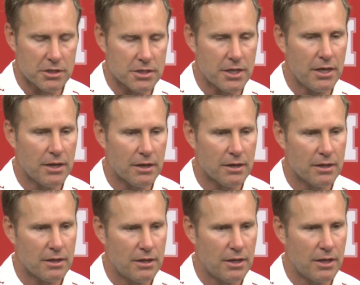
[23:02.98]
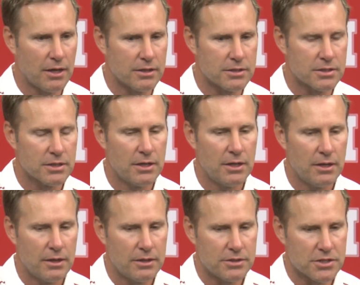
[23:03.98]
6'10. And
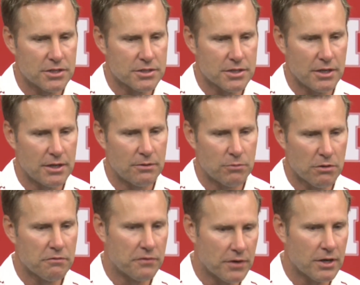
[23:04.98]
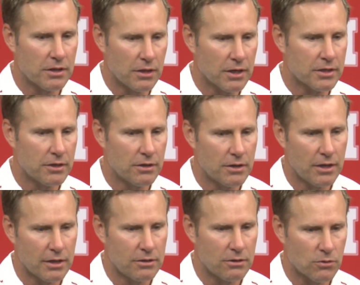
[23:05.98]
he's just, we're very lucky. And
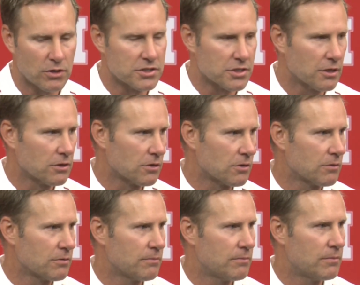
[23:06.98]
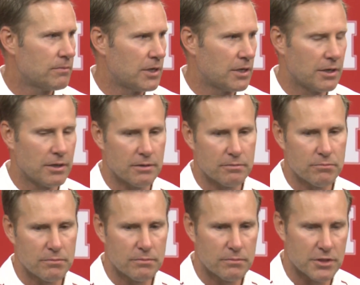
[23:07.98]
that, you know, Ernie Ziegler,
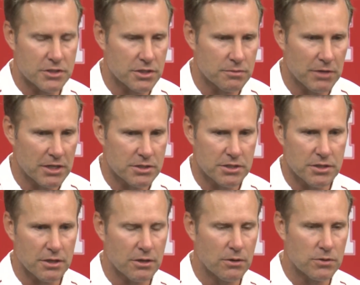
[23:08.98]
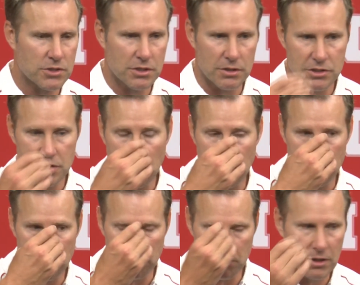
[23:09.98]
my assistant coach that saw
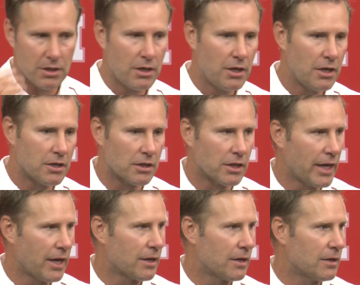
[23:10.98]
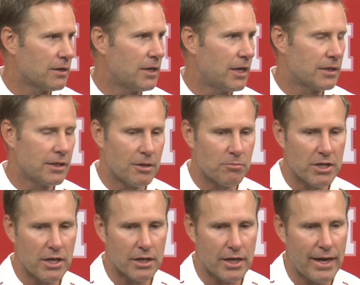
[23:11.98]
him in Atlanta at the
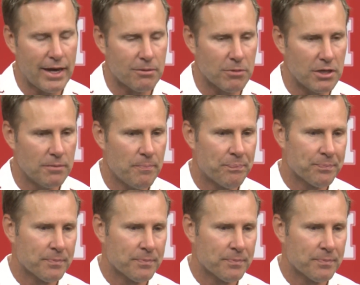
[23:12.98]
NBA Academy,